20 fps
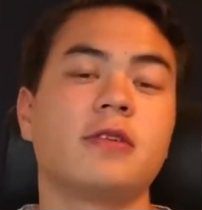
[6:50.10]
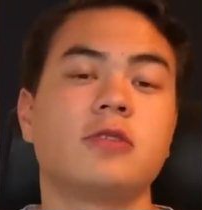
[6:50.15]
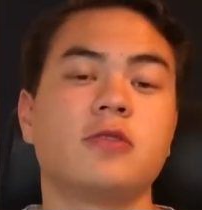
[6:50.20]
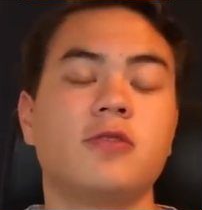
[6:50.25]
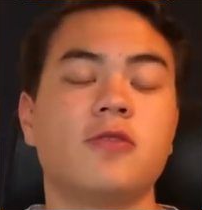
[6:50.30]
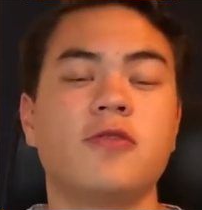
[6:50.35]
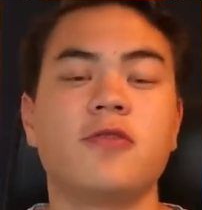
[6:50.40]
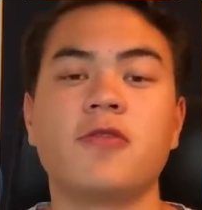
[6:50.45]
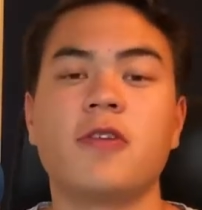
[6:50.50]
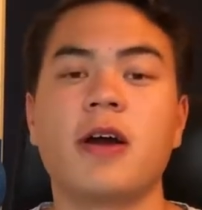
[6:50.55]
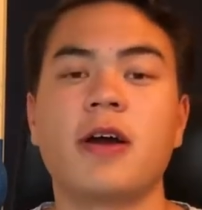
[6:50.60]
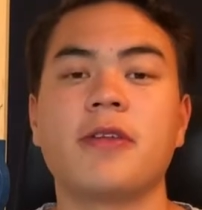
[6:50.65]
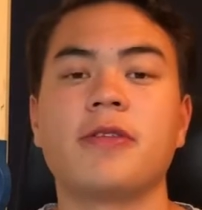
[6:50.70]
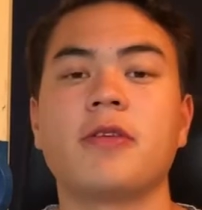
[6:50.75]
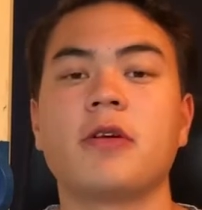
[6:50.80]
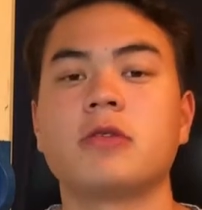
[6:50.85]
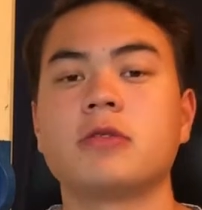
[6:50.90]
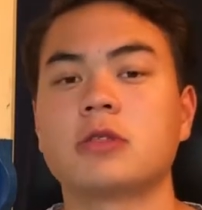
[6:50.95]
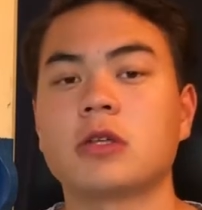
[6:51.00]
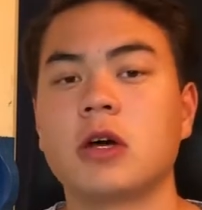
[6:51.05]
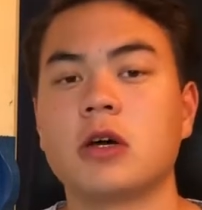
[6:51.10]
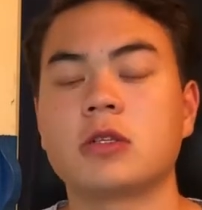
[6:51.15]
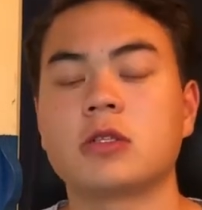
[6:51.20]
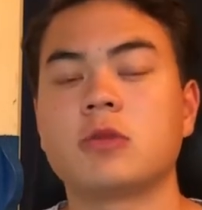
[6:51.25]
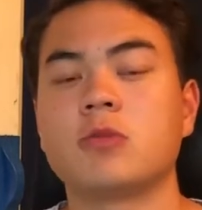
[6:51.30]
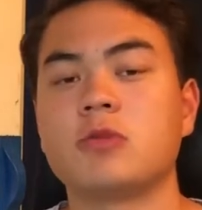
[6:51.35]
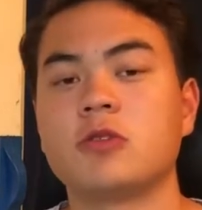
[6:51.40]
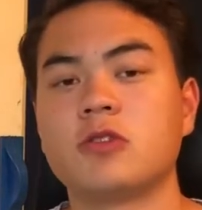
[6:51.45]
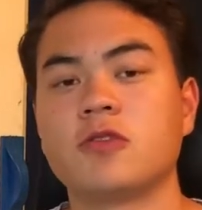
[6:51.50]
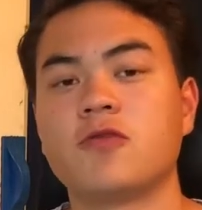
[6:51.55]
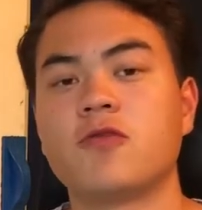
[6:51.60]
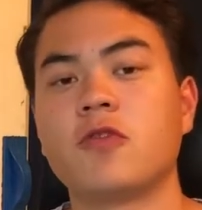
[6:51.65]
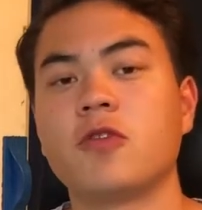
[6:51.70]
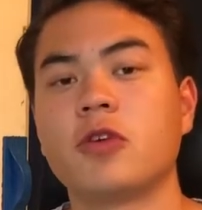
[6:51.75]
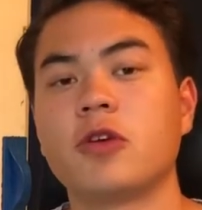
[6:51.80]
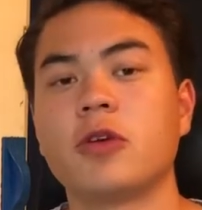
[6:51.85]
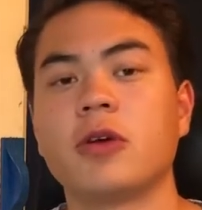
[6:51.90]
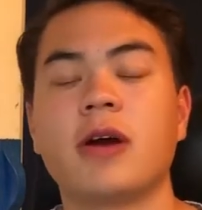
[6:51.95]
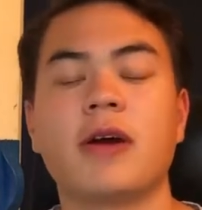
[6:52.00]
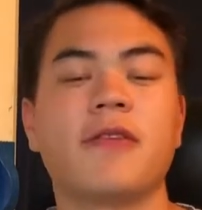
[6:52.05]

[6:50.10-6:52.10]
to find those customers for you.